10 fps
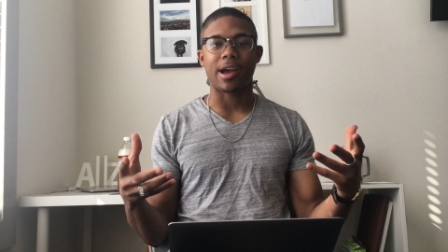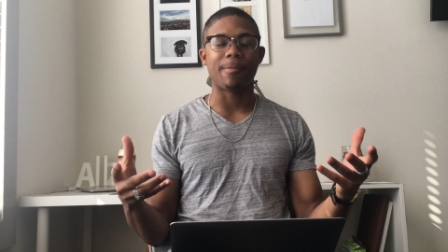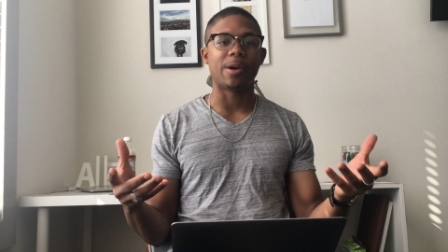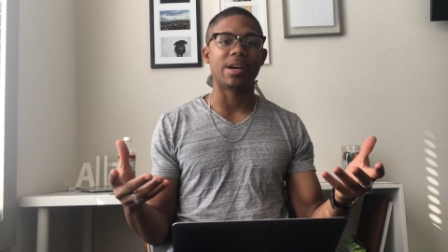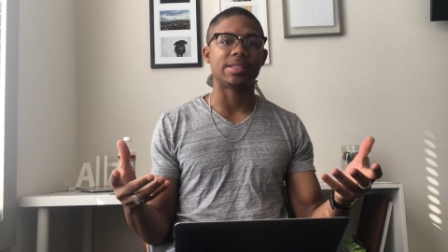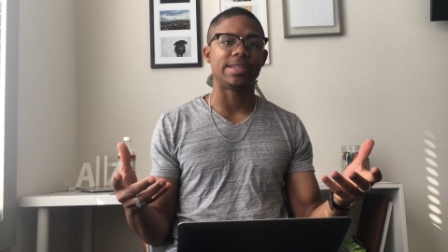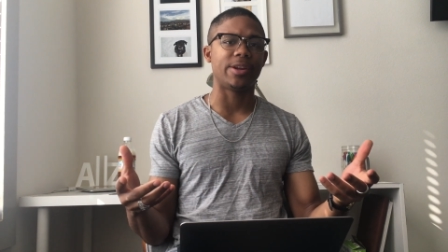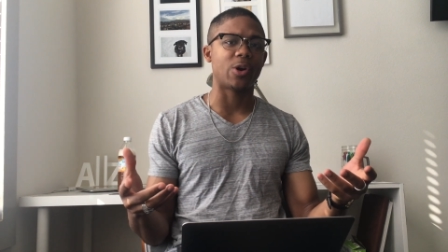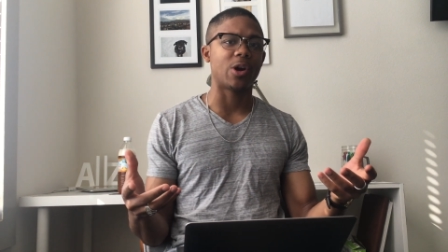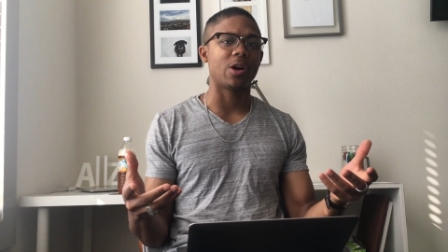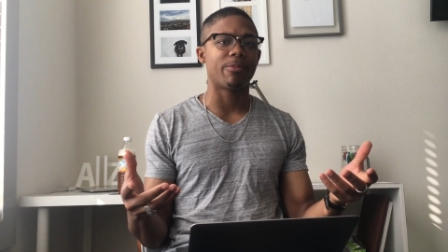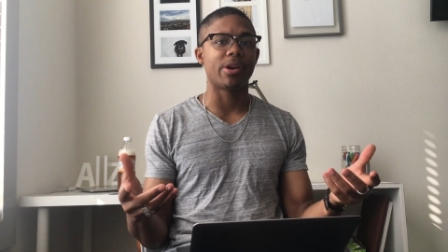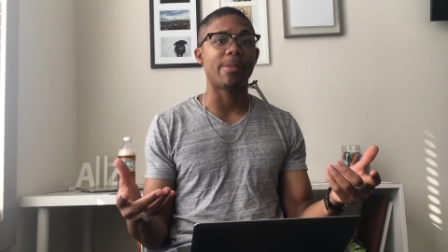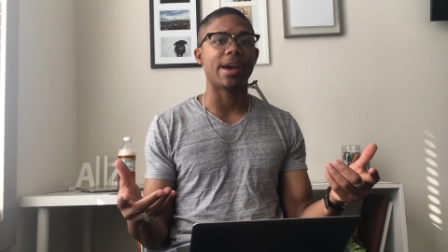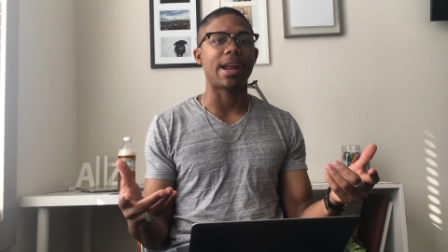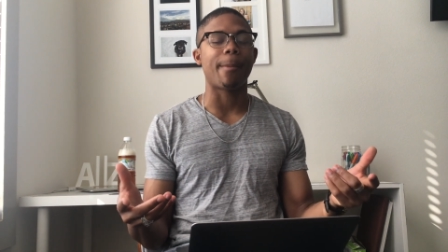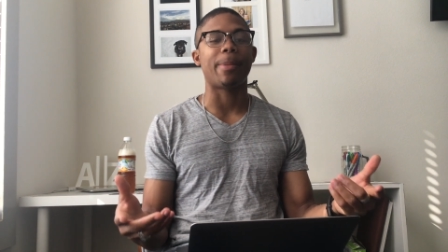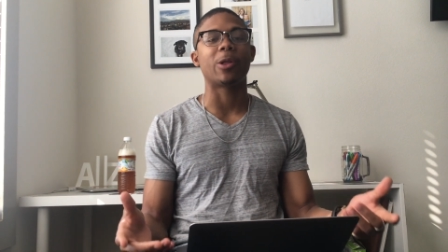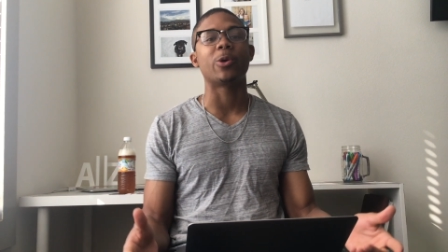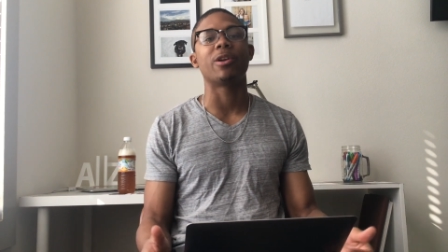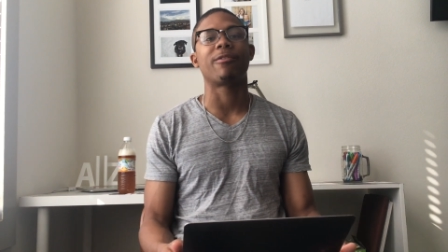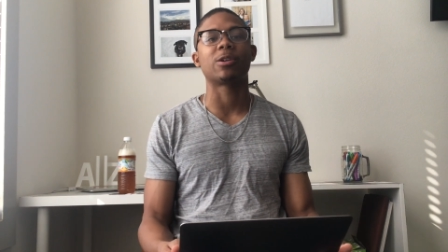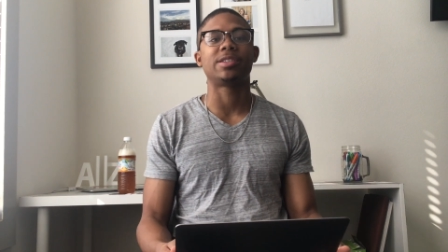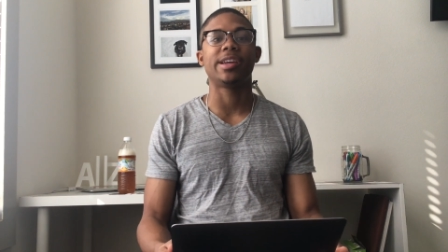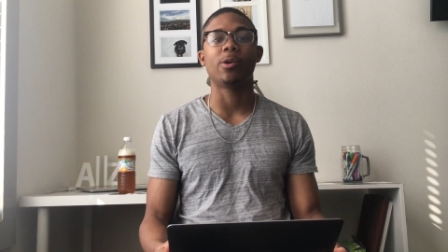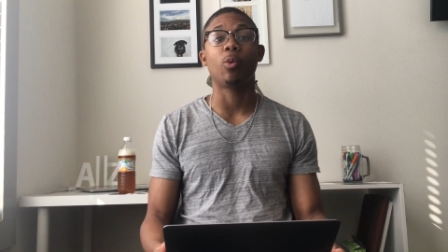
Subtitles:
I'm a senior pre-med at Baylor University.